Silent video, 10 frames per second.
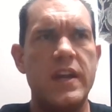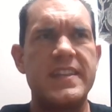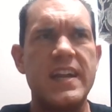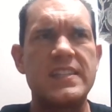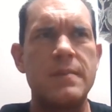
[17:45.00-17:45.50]

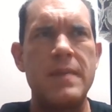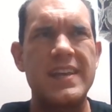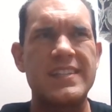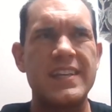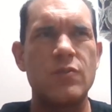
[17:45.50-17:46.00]
it doesn't
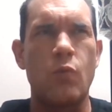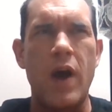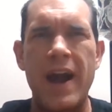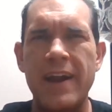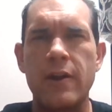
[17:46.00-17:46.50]
make sense.
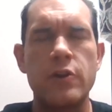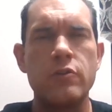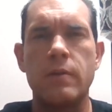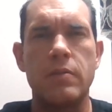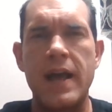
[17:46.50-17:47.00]
Why are
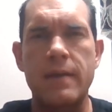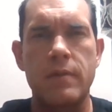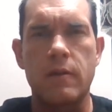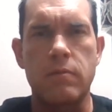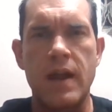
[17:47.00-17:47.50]
you in a black
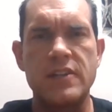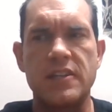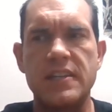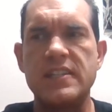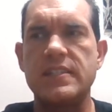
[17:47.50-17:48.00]
metal
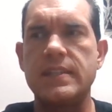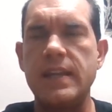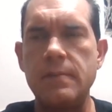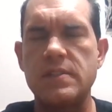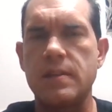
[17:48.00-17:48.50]
project? It
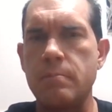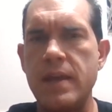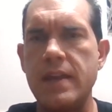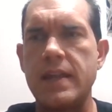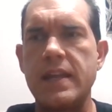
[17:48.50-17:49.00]
seems to
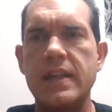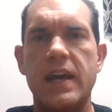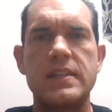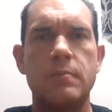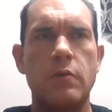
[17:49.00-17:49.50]
me that he
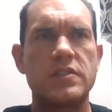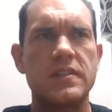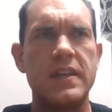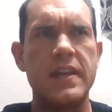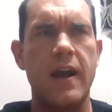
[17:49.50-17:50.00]
liked
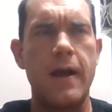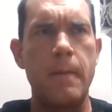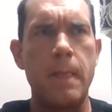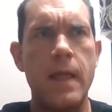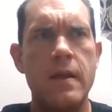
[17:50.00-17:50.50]
mostly
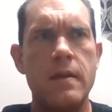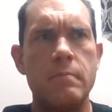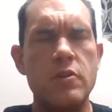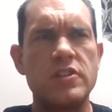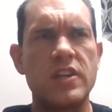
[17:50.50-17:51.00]
uh,
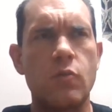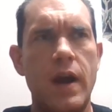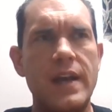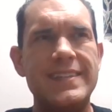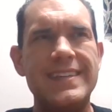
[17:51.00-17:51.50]
music
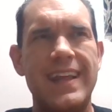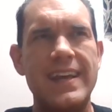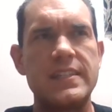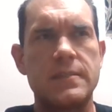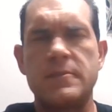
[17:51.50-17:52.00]
wise. He
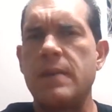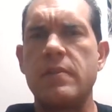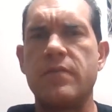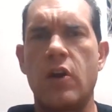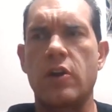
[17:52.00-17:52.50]
liked same
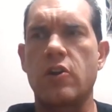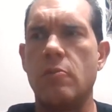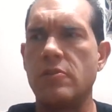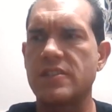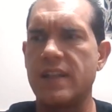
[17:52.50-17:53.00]
with Varg,
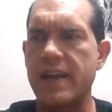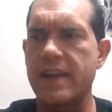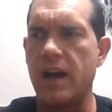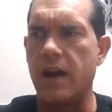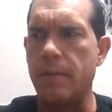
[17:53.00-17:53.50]
almost
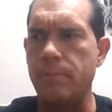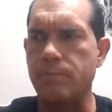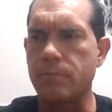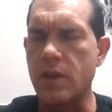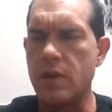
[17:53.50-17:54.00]
like um,